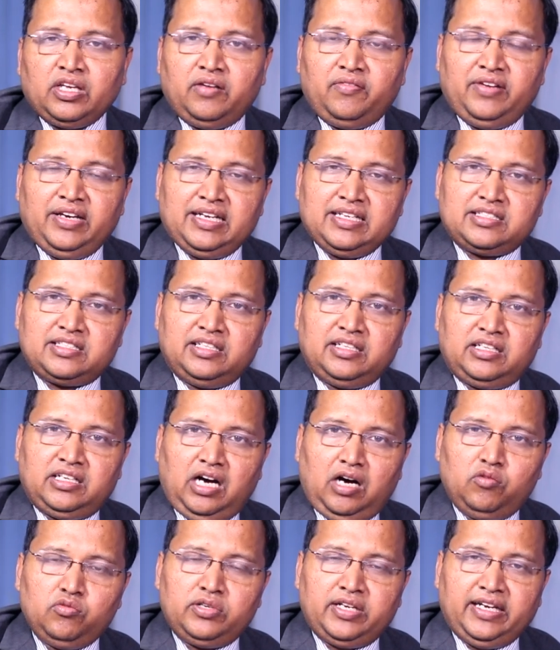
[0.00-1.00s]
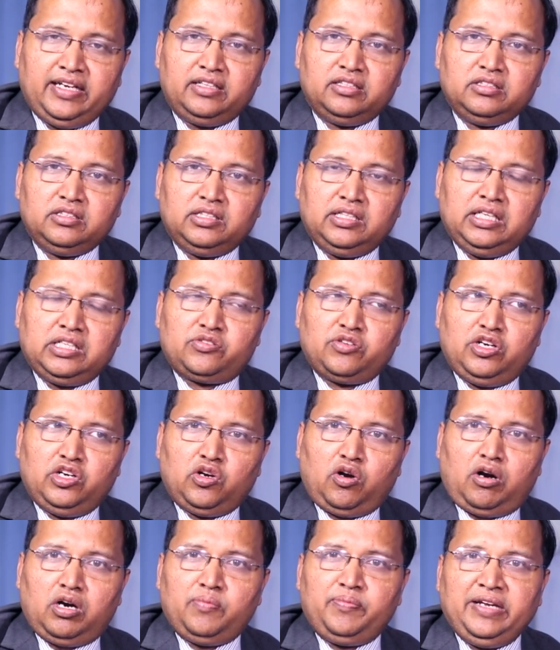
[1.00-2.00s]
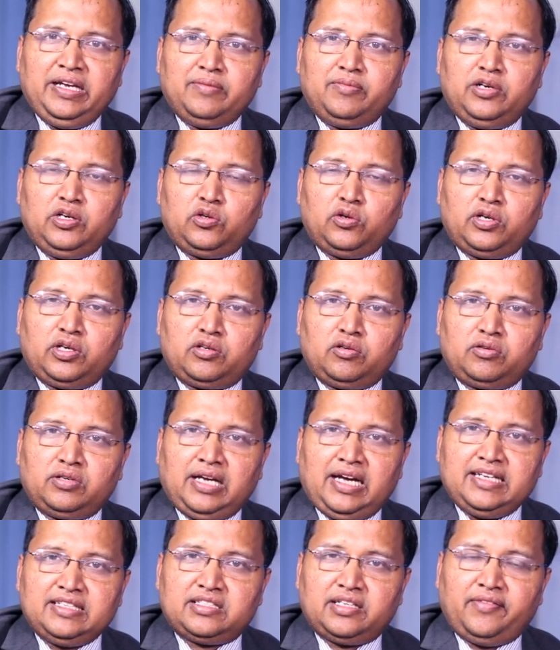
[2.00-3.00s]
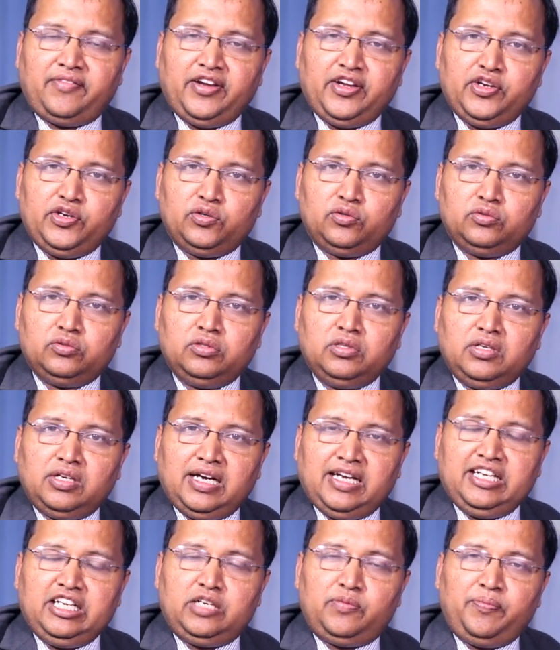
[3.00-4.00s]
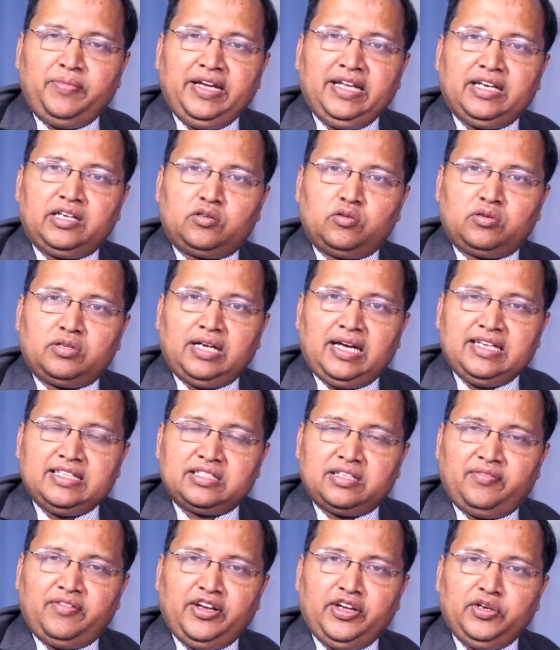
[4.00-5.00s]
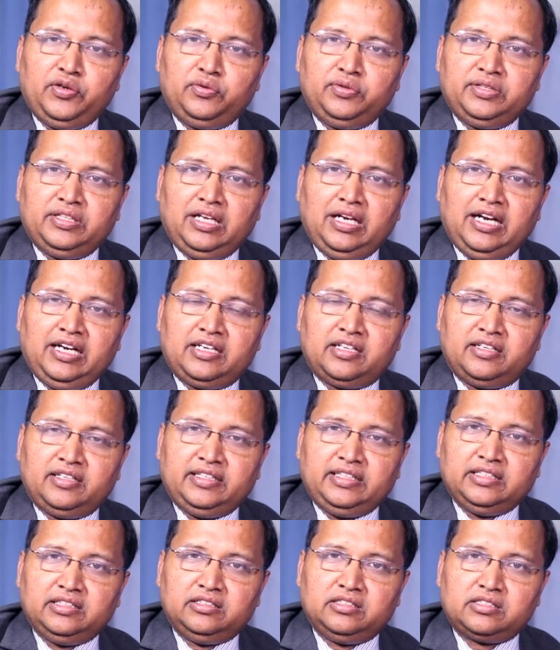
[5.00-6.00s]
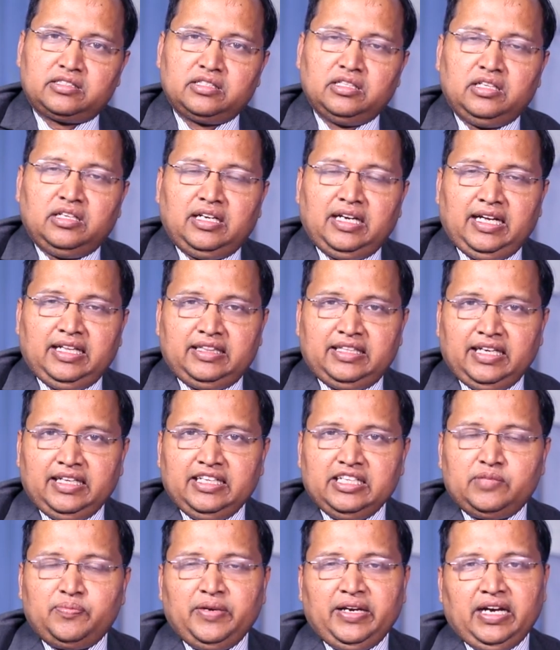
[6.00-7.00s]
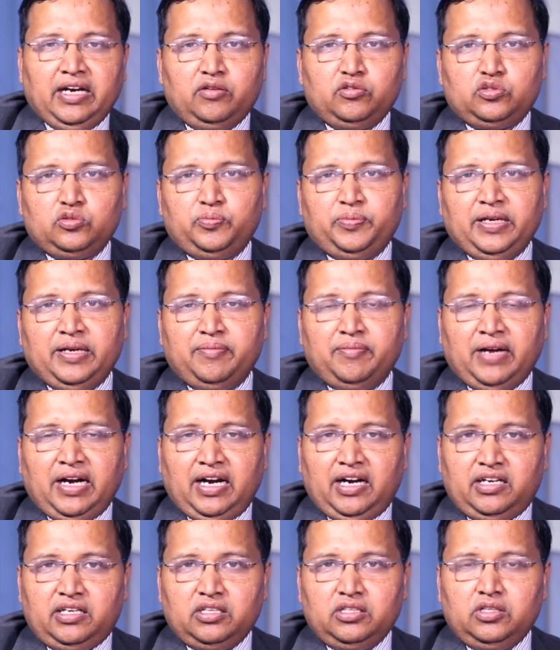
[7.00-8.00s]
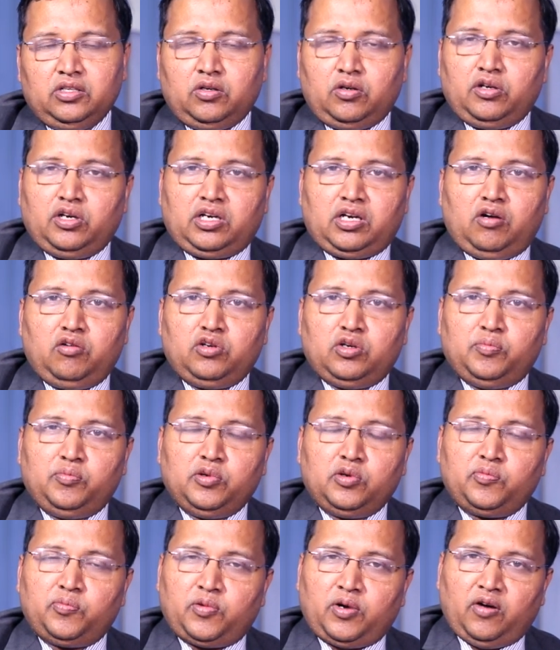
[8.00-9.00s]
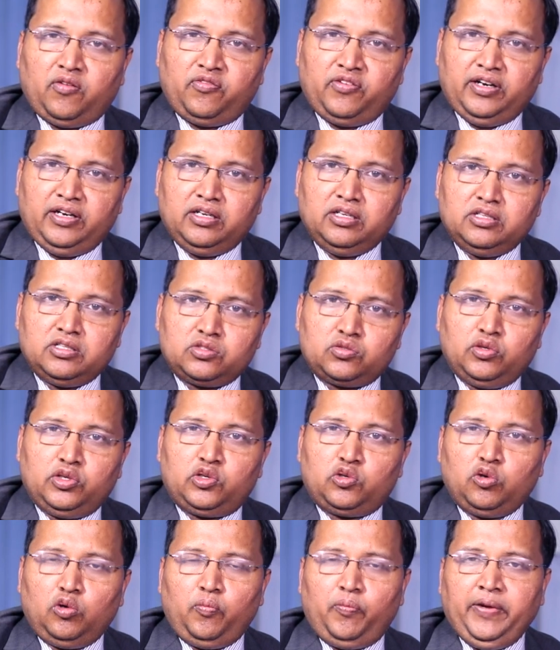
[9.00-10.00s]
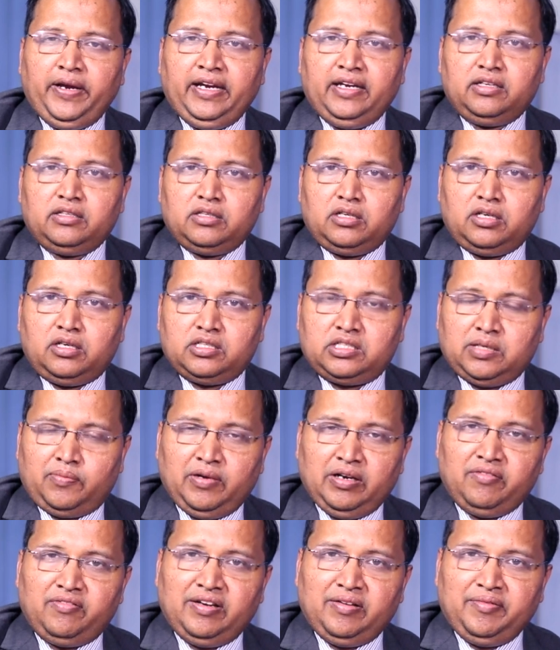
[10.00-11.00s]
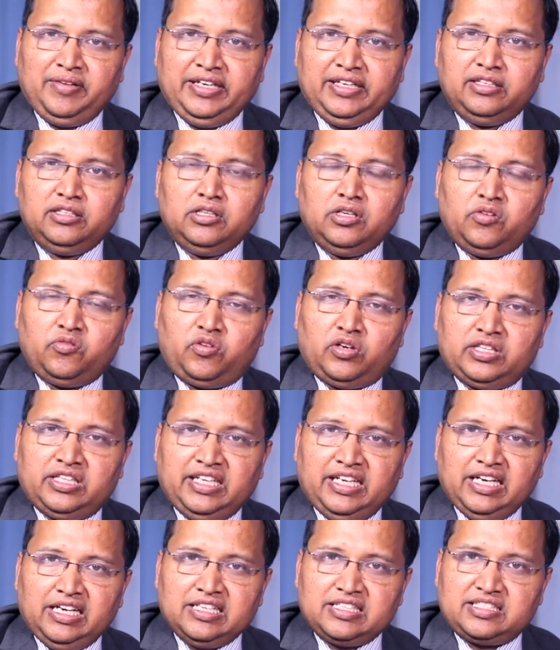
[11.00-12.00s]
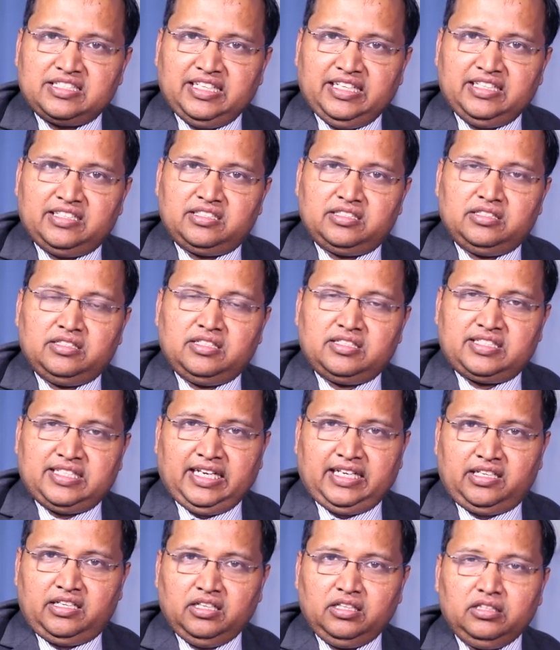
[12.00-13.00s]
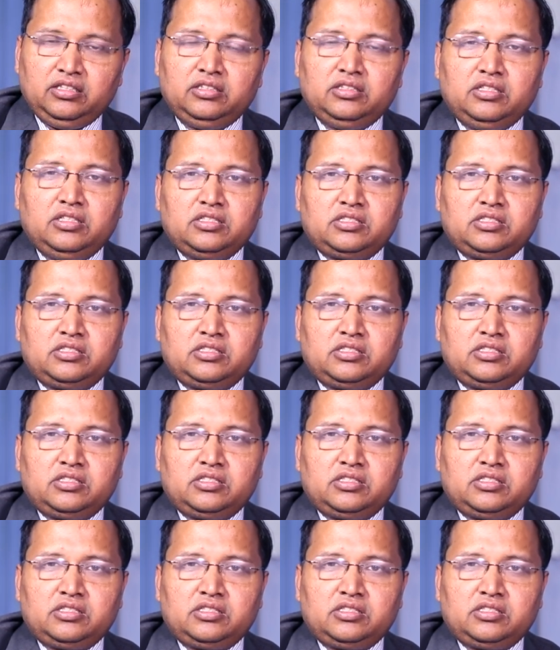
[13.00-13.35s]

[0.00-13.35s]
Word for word: Whereas in accounting, it will not be able to recognize revenue and it may recognize revenue in the later years and then it may have to pay MAT on account of book profit. So it could be a double whammy for the real estate sector.